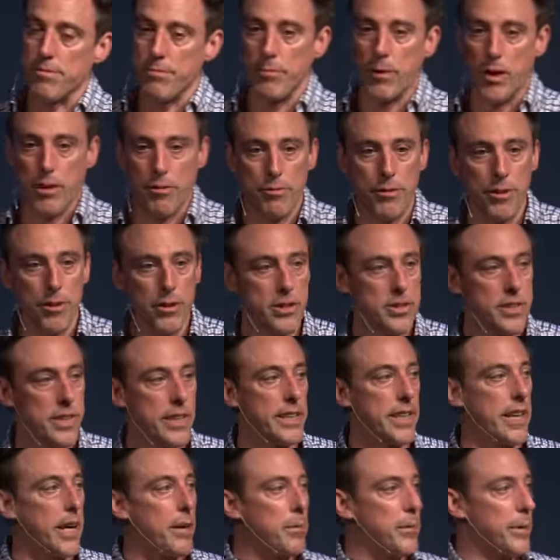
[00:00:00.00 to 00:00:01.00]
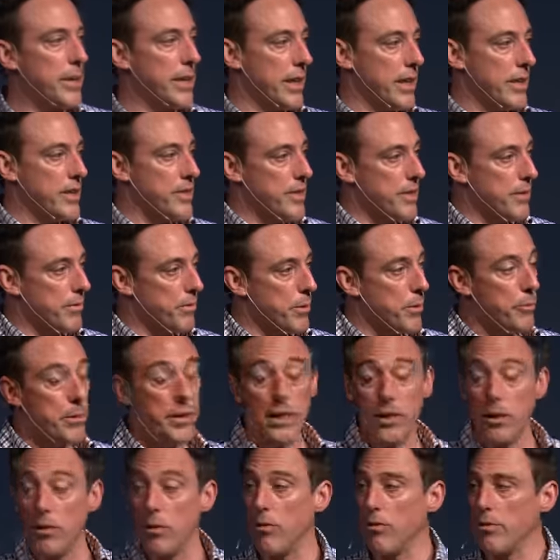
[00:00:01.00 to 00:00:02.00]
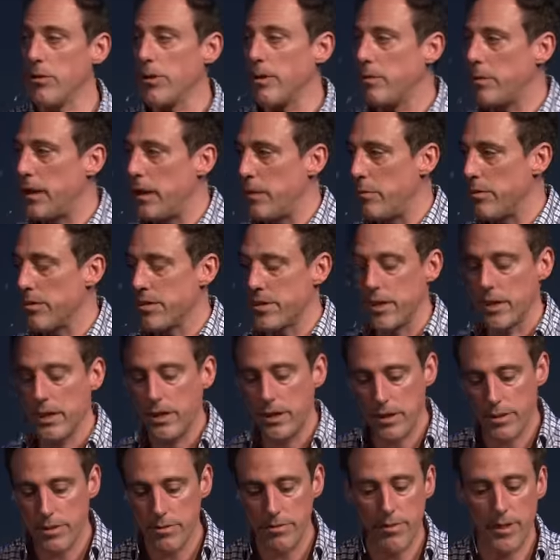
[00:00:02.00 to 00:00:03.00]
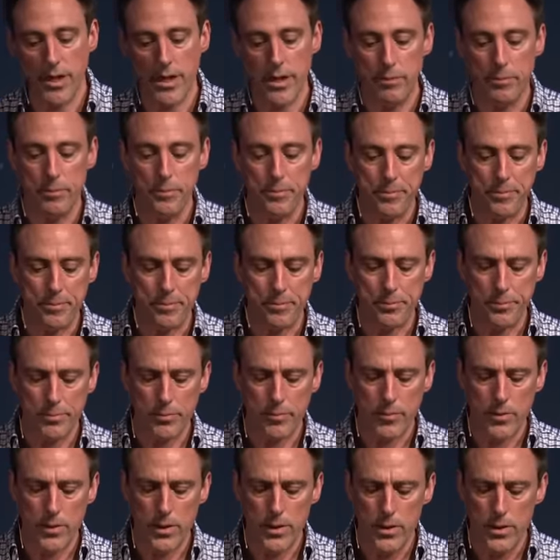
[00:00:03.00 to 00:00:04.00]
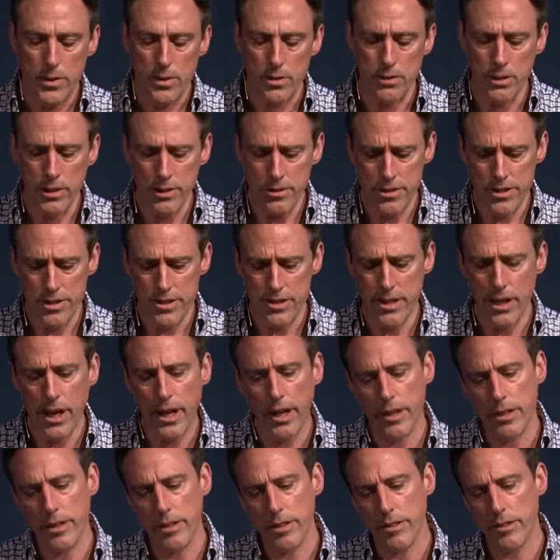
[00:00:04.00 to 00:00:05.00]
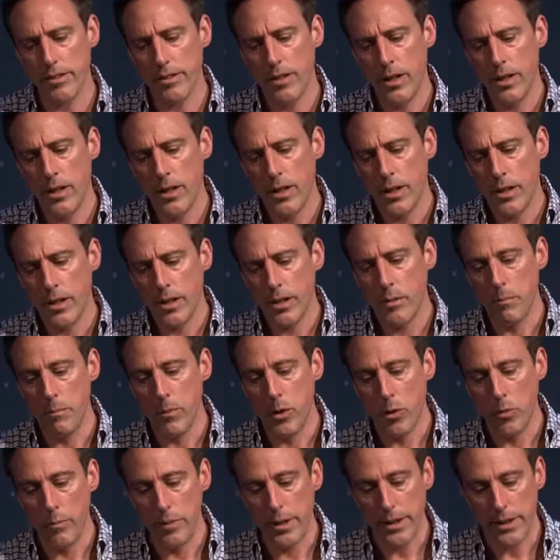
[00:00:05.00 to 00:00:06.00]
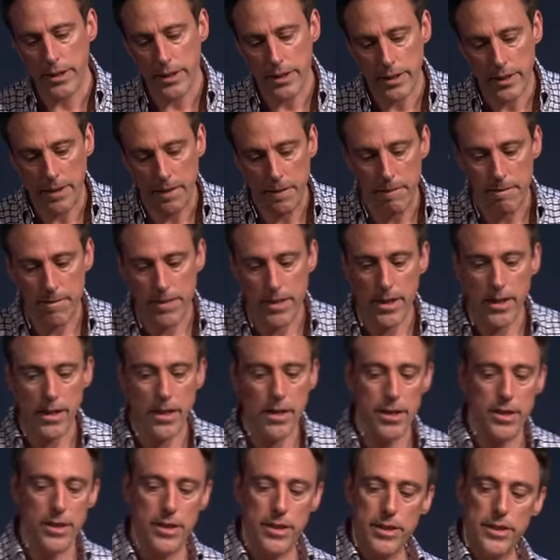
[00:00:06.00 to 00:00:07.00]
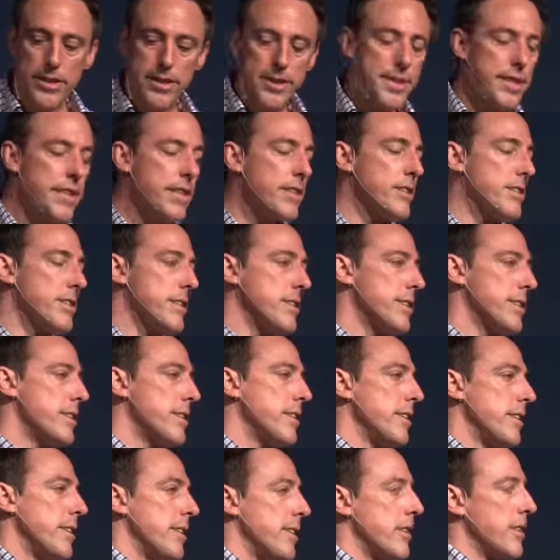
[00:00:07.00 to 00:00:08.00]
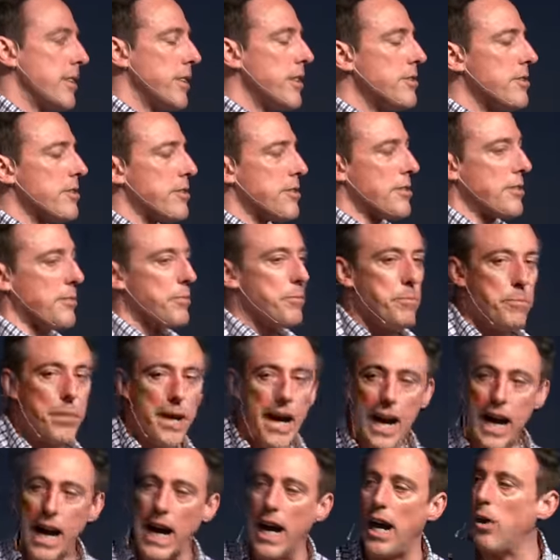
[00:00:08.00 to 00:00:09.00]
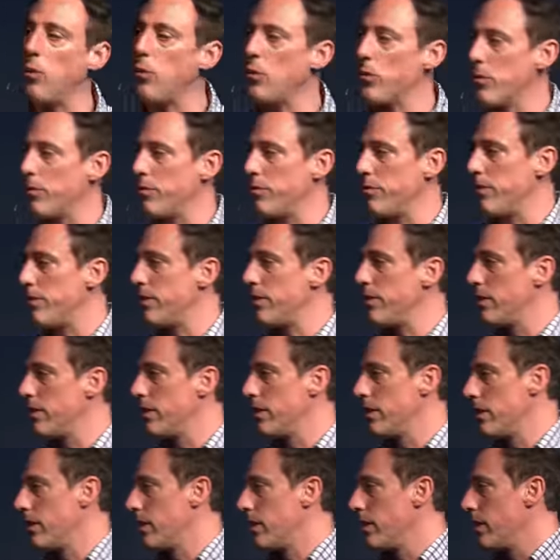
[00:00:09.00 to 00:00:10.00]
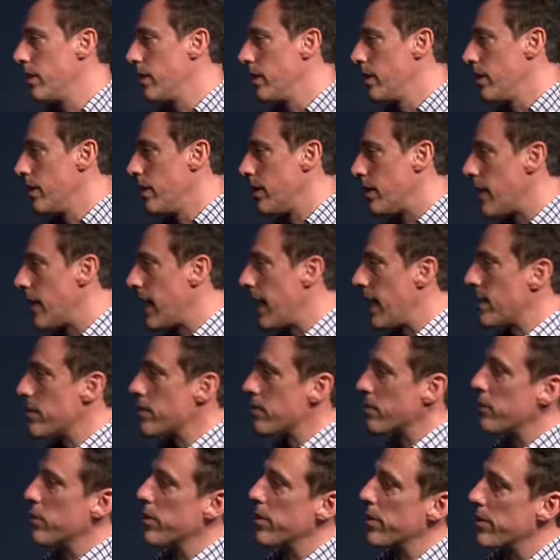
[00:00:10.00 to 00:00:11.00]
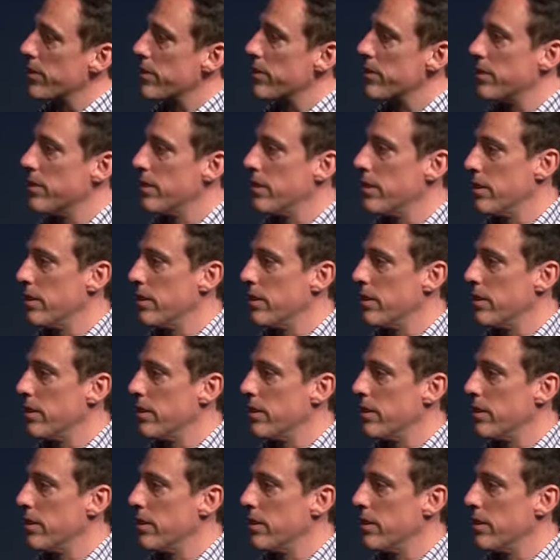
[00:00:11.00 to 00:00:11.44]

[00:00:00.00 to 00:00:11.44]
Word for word: want to focus on the application, but we can go over to Bible study. That's fine. Let's just stay in this moment. These, these are some powerful last words.